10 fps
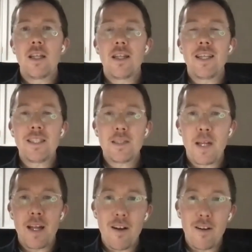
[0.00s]
This has
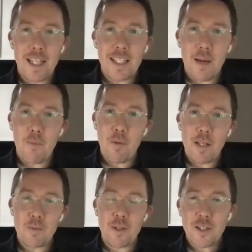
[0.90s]
been an RTS Cymru
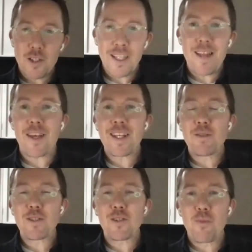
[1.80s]
Wales production. Thank you
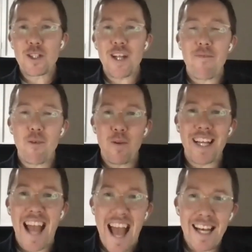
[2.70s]
so much to everyone
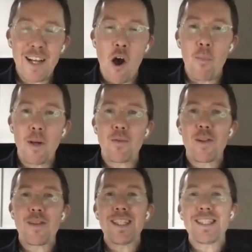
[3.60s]
again. Cop a load
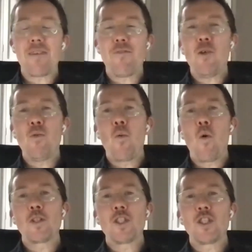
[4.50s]
of this if you
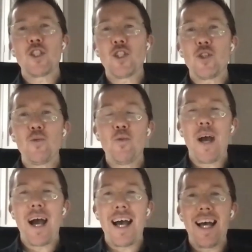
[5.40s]
want to
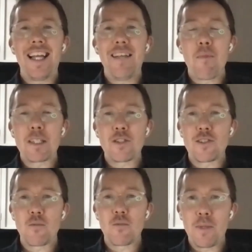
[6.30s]
leave a message on
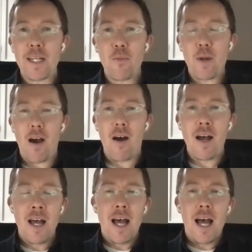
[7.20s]
social media. We are
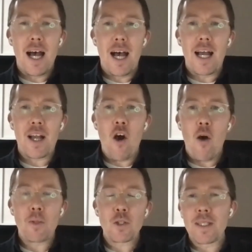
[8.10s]

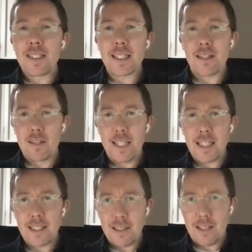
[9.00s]

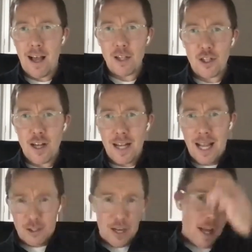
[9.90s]
COP26RTS. That's our hashtag.
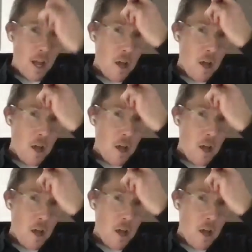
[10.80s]
Hashtag